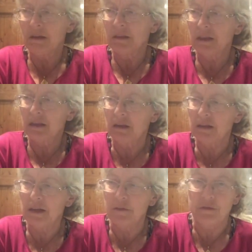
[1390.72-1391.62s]
think I
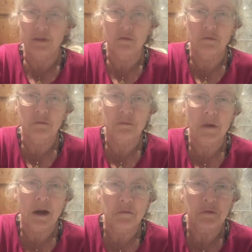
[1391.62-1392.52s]
left
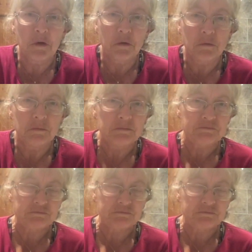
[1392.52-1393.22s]
my room,